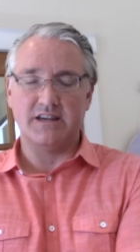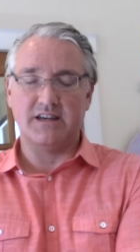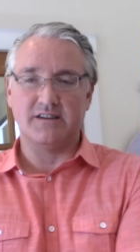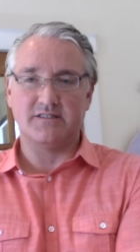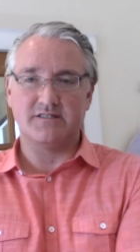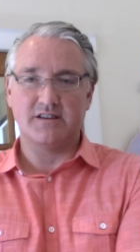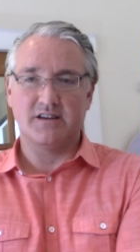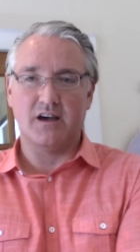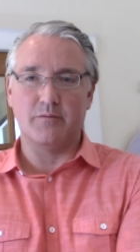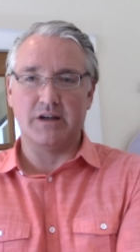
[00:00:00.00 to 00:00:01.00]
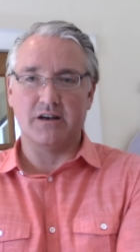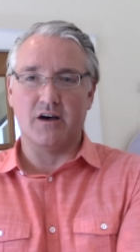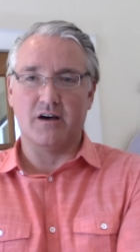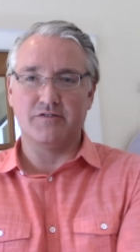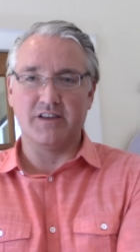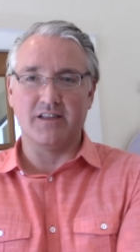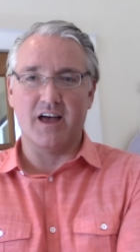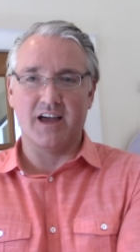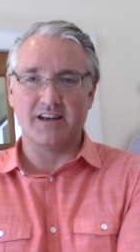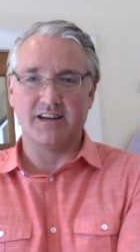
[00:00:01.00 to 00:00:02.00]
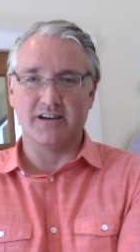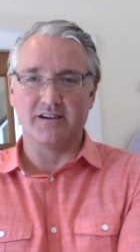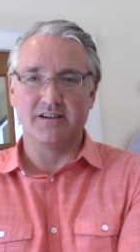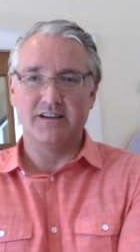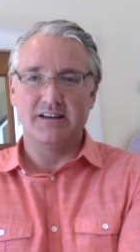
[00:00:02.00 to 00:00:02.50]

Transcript: is coming off the line here.